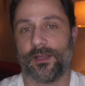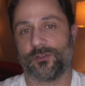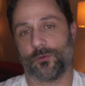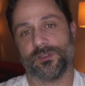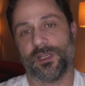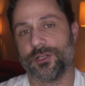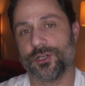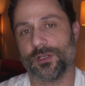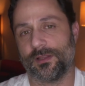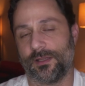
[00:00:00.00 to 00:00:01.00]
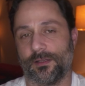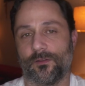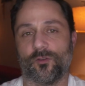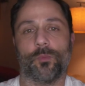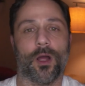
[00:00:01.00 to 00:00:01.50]
actualization. I think that
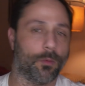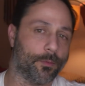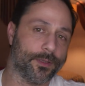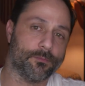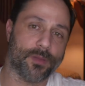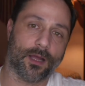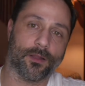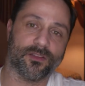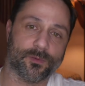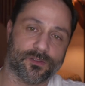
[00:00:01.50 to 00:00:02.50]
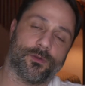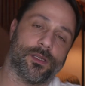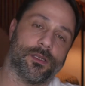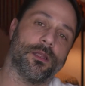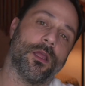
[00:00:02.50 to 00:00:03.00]
there's probably a balance
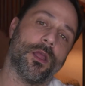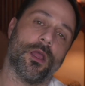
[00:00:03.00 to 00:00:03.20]
between